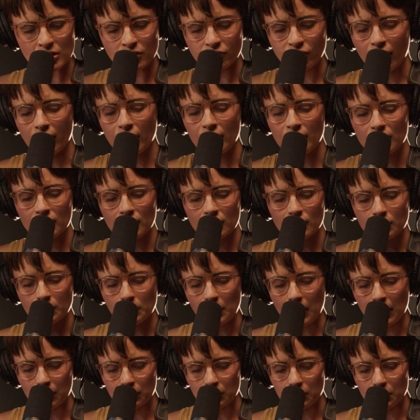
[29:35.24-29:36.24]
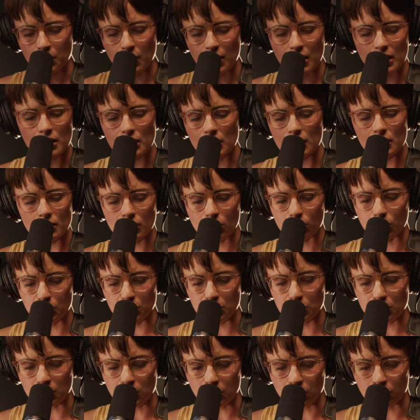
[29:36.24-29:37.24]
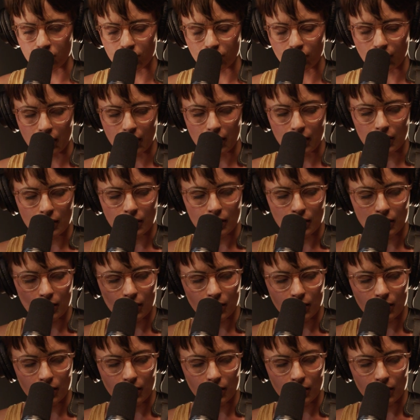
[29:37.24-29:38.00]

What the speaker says: finding my way through the fight,